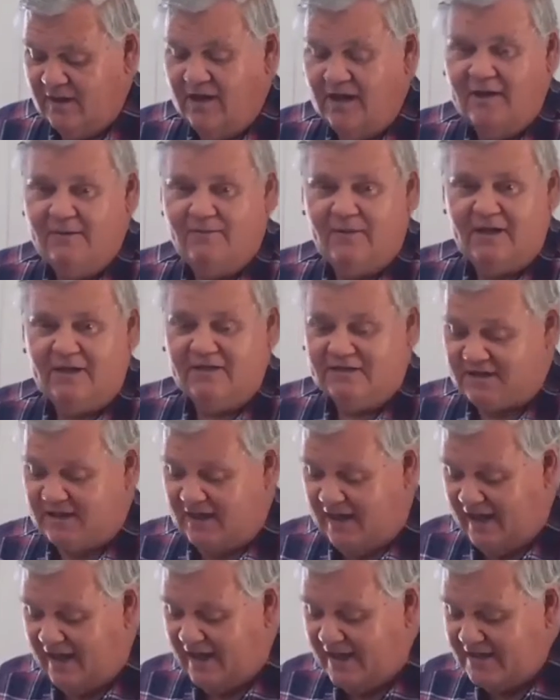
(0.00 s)
It means to
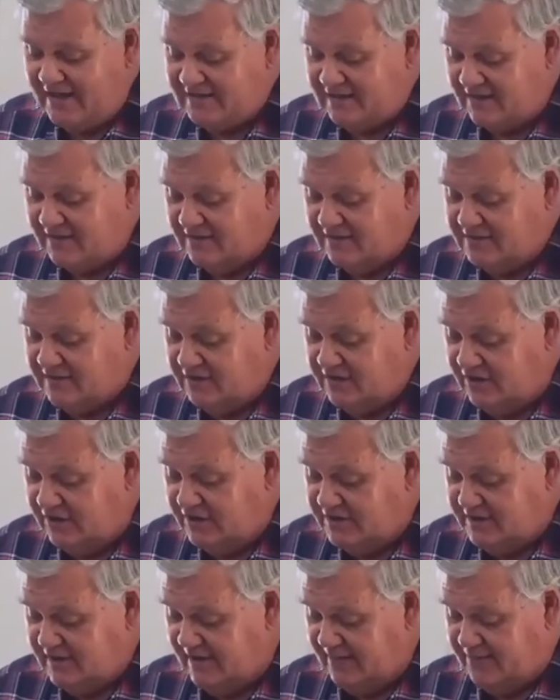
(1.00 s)
hasten to do
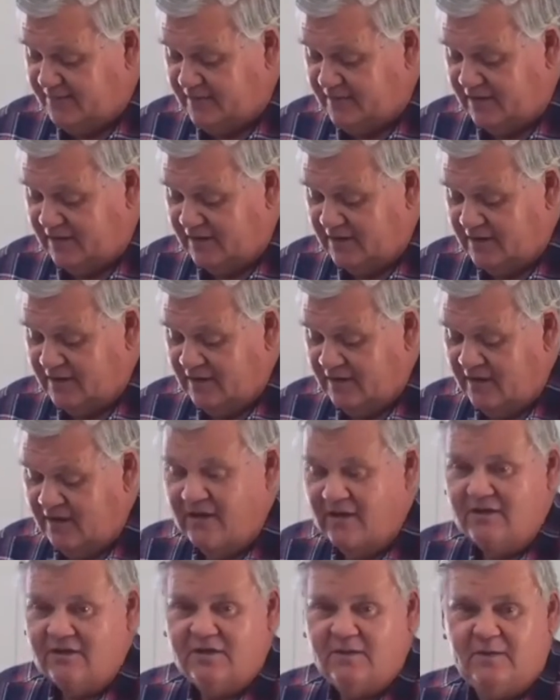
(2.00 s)
something,
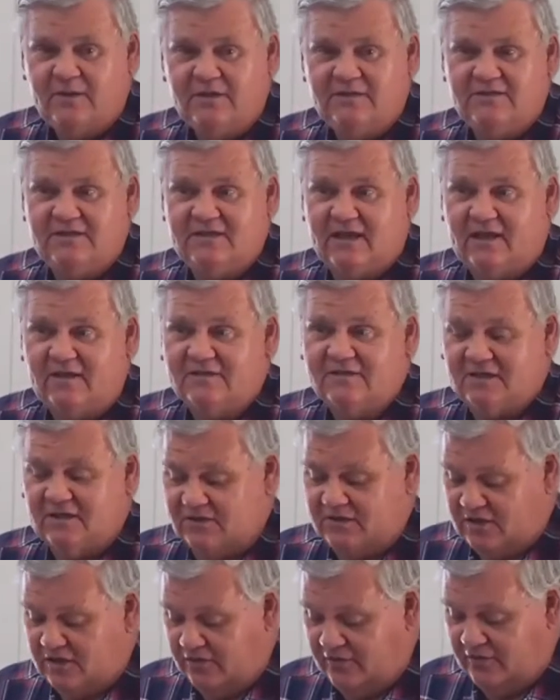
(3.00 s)
to be zealous
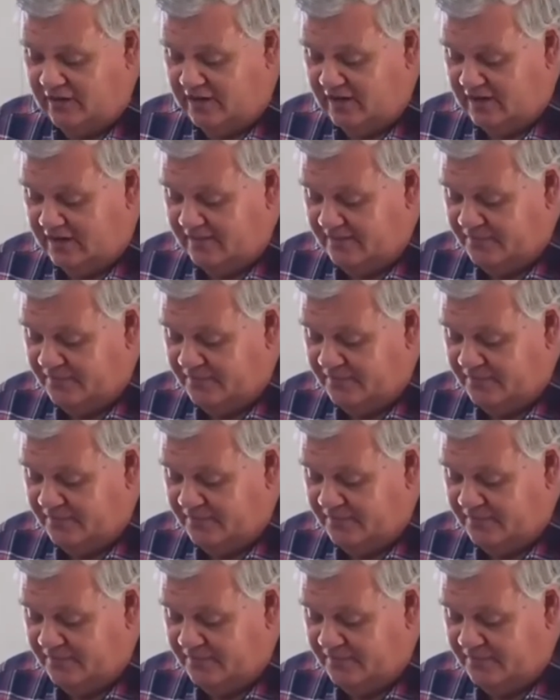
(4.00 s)
in doing it.